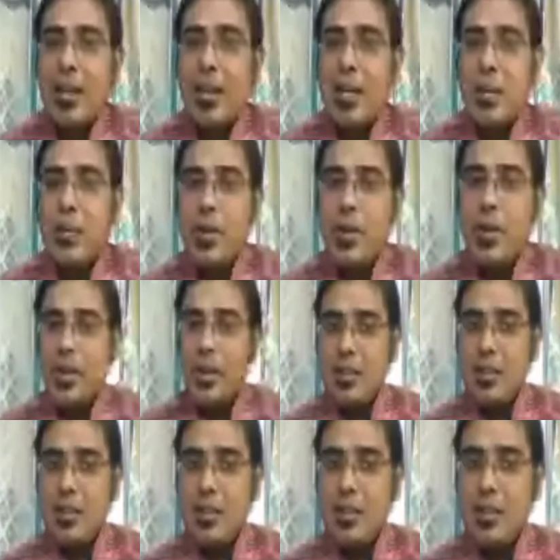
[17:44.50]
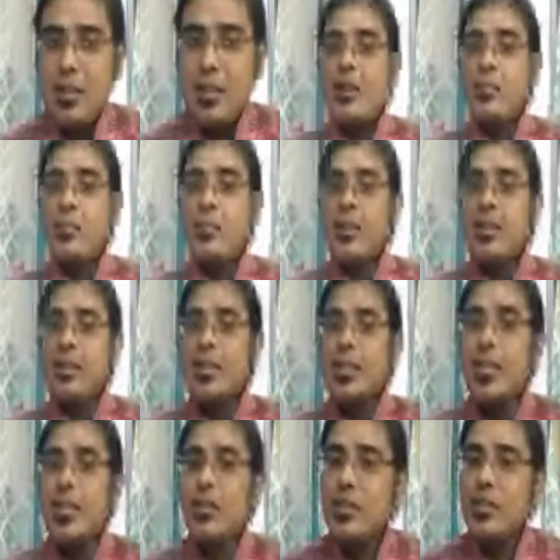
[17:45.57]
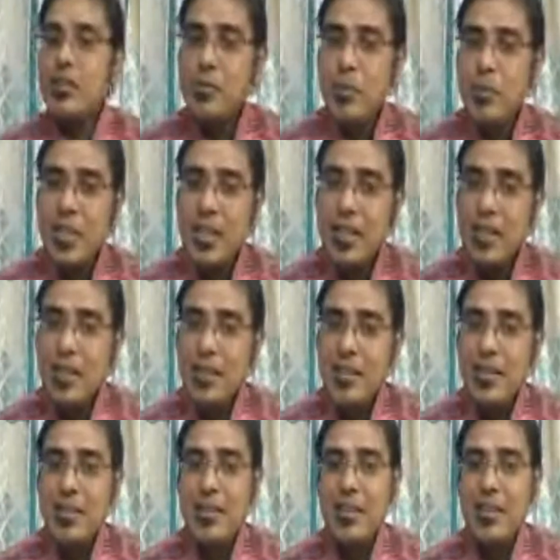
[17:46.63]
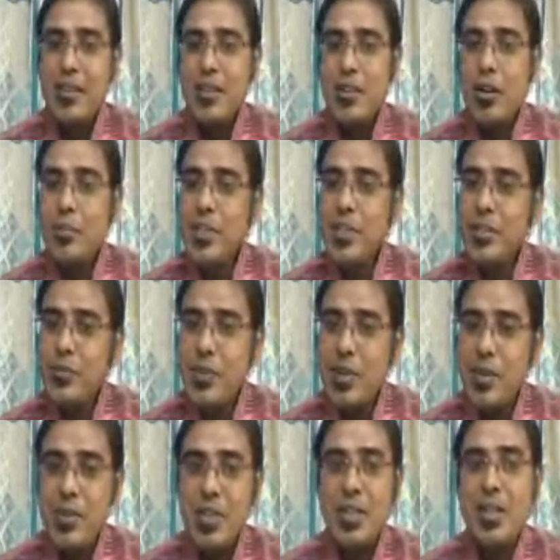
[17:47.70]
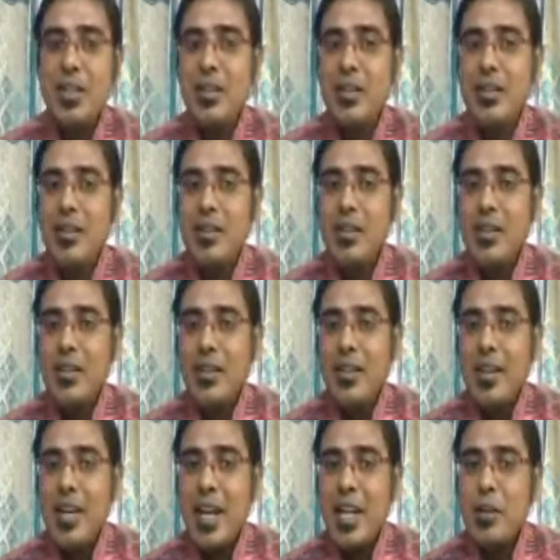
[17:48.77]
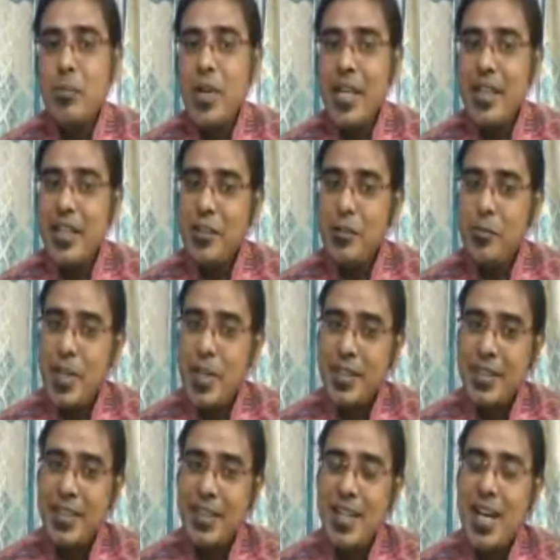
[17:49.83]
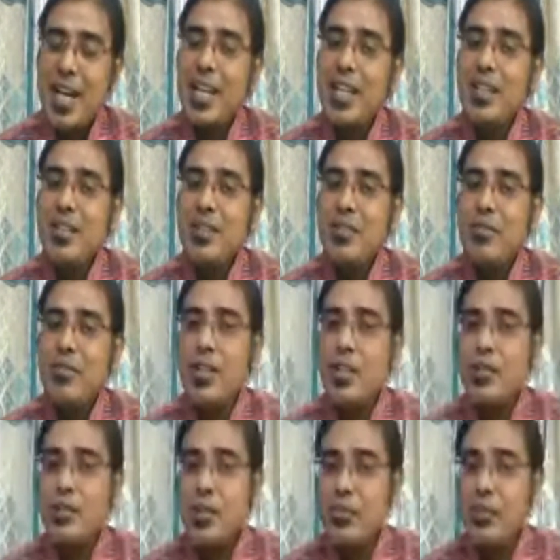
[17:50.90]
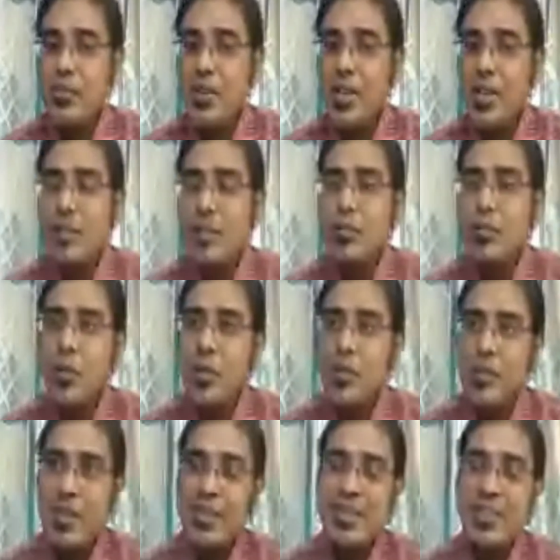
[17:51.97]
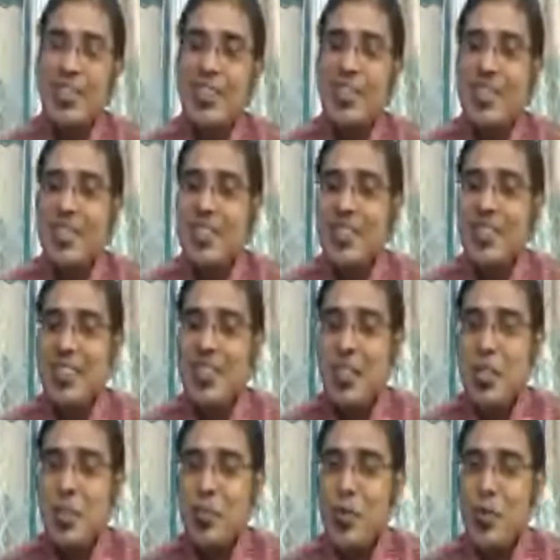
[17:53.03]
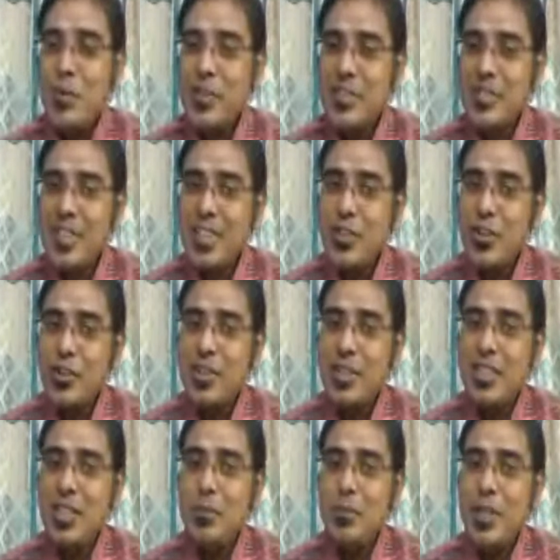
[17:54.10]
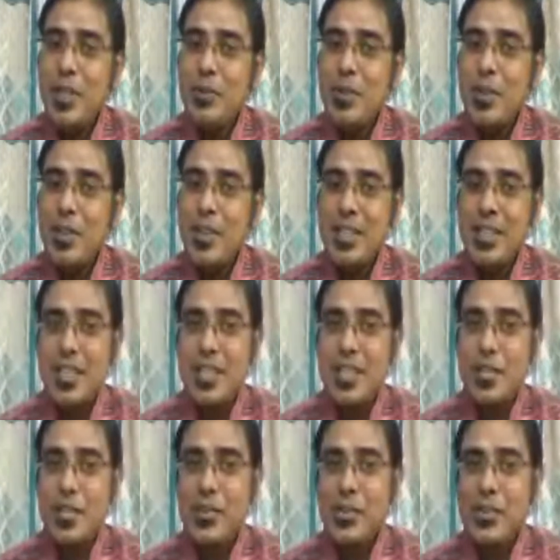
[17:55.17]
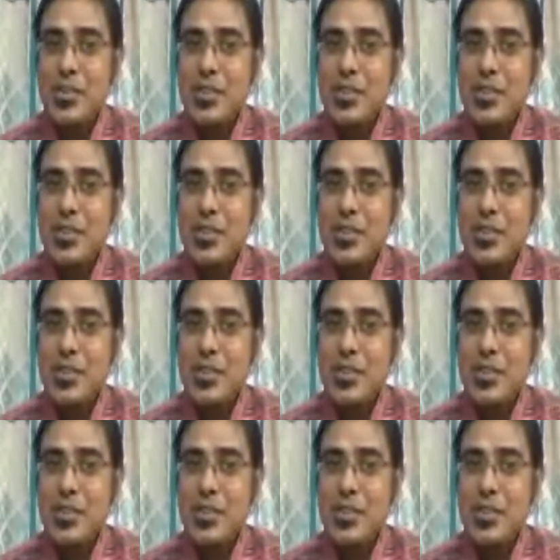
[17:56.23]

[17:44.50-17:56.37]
our honorable keynote speaker of this webinar and my respected guide, philosopher and supervisor, Professor Dr. Dibyendu Bhattacharya,